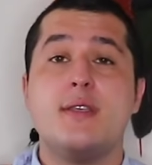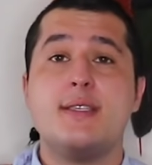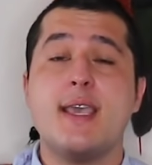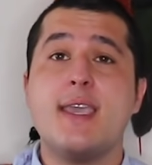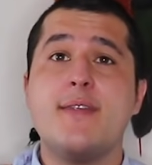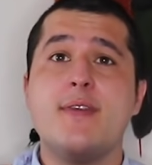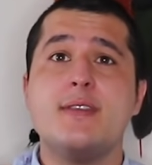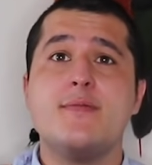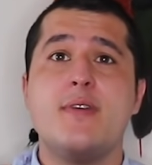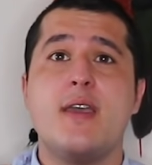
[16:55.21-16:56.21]
second
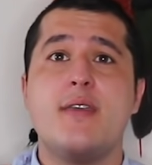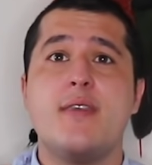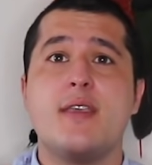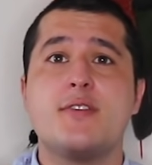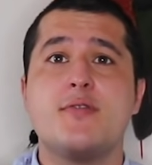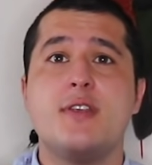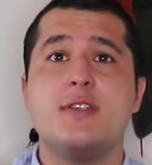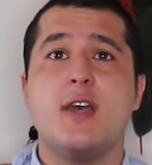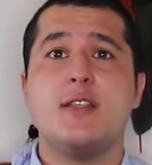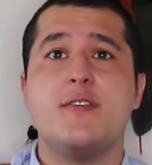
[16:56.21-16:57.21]
reason why I think
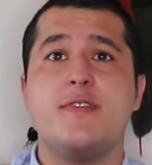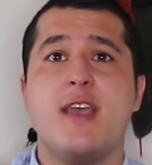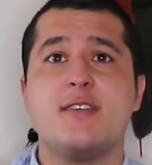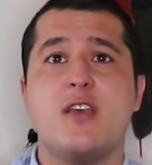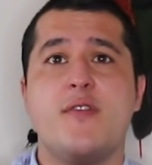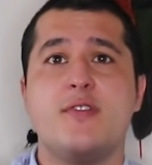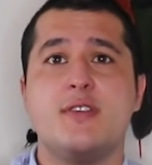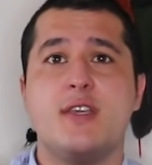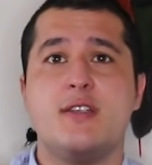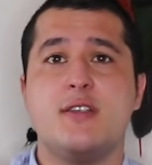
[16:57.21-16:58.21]
screenshots of text
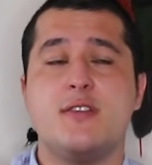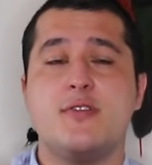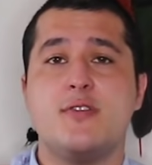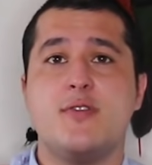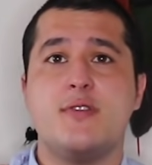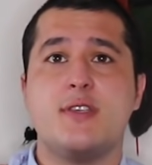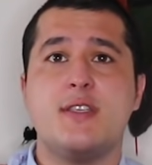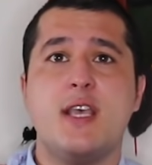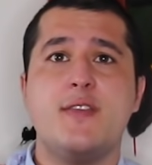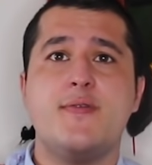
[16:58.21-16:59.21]
conversations are so
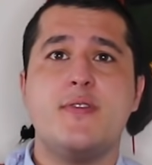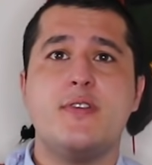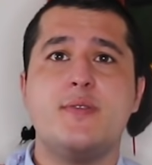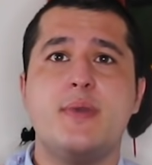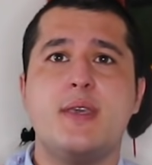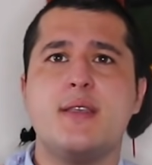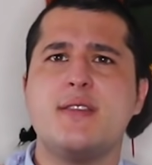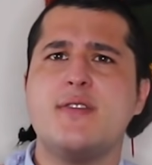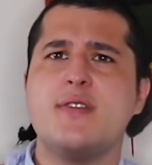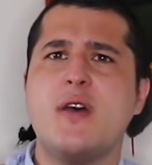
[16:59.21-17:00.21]
successful is because
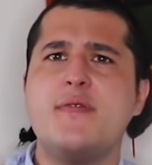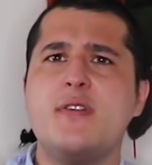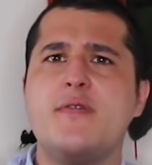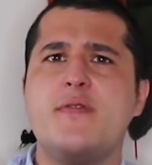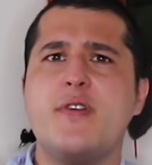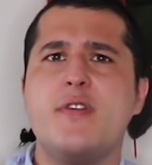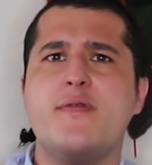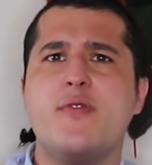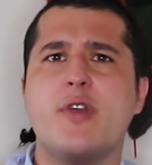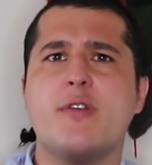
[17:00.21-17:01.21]
there's often a very
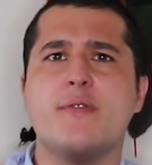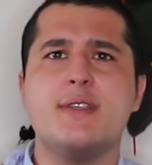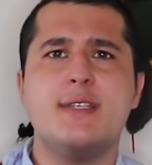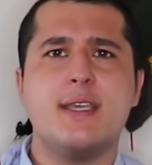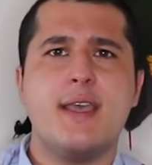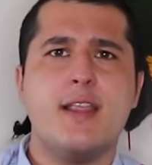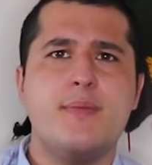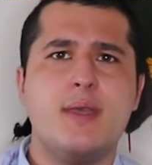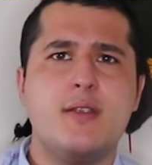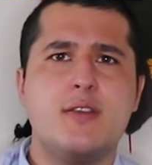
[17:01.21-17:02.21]
voyeuristic
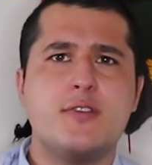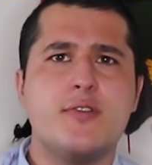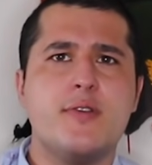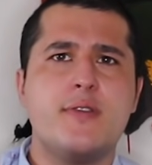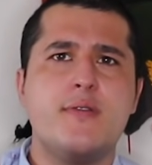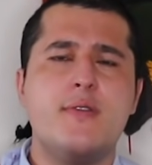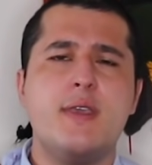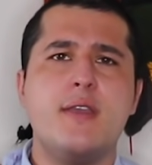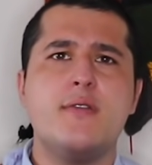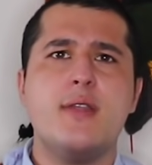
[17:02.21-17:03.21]
element to scrolling through the
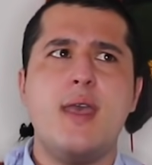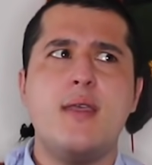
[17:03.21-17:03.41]
internet,